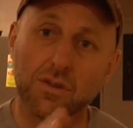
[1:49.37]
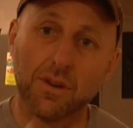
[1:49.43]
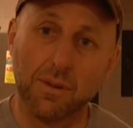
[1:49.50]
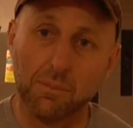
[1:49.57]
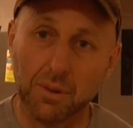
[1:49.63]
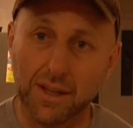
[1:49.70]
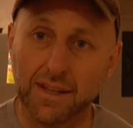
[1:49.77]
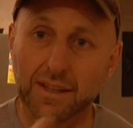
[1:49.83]

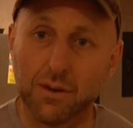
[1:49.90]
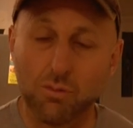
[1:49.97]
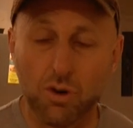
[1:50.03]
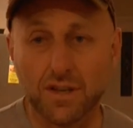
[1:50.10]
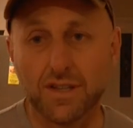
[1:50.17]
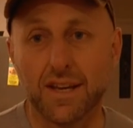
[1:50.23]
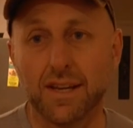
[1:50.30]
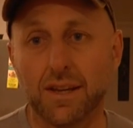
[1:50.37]
completely
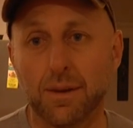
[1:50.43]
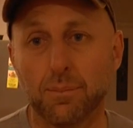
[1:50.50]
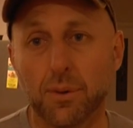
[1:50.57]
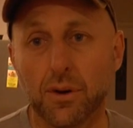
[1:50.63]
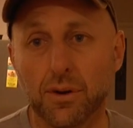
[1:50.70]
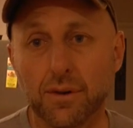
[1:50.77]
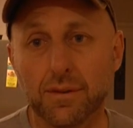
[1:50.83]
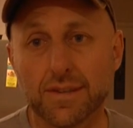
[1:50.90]
rotate your
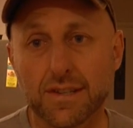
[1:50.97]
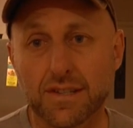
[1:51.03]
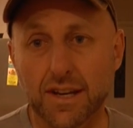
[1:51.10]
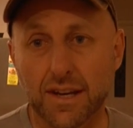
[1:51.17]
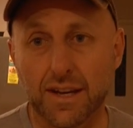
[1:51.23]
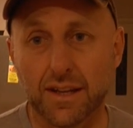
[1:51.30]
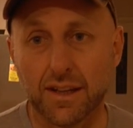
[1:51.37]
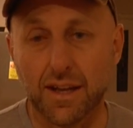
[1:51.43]
bow to
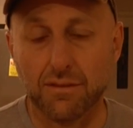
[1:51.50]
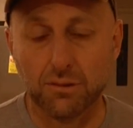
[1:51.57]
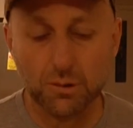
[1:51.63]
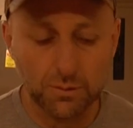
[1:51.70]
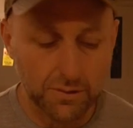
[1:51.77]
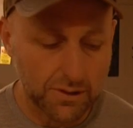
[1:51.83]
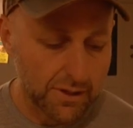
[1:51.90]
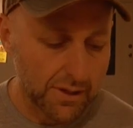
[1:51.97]
check your
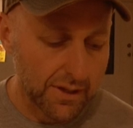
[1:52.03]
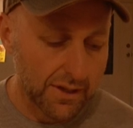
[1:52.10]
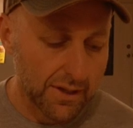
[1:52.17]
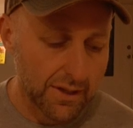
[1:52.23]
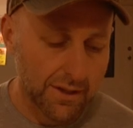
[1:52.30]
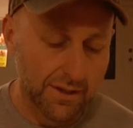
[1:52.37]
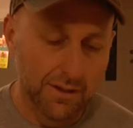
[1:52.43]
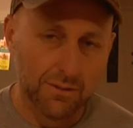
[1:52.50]
levels,
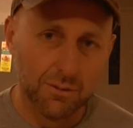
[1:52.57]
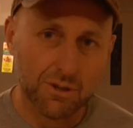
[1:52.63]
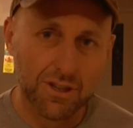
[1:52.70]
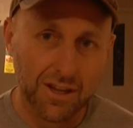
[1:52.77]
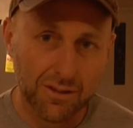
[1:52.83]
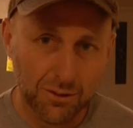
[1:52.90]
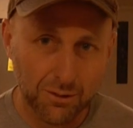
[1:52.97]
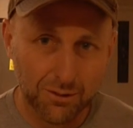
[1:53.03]
which
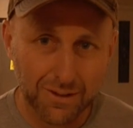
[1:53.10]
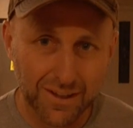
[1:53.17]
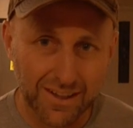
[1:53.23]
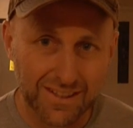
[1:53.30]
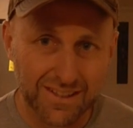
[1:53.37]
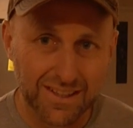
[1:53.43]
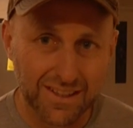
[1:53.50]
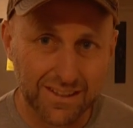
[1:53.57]
I thought I
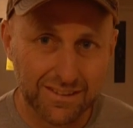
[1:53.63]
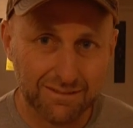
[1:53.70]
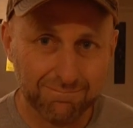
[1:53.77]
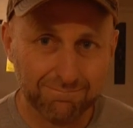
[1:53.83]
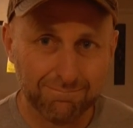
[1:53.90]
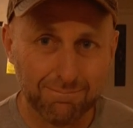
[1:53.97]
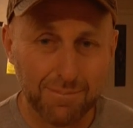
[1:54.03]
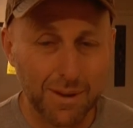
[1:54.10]
had done.
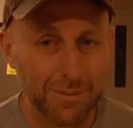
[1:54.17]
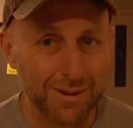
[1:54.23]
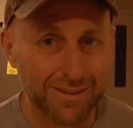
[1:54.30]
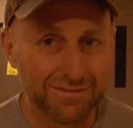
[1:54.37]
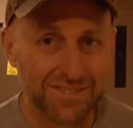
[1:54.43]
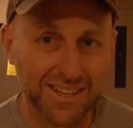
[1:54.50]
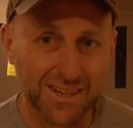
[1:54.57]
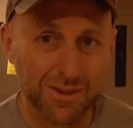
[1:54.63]
Maybe
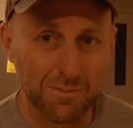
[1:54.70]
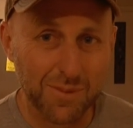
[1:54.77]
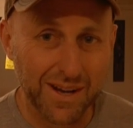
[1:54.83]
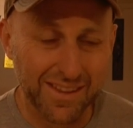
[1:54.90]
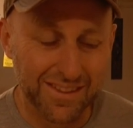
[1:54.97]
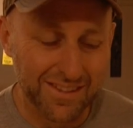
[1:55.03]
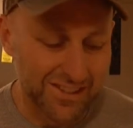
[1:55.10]
I've done on my other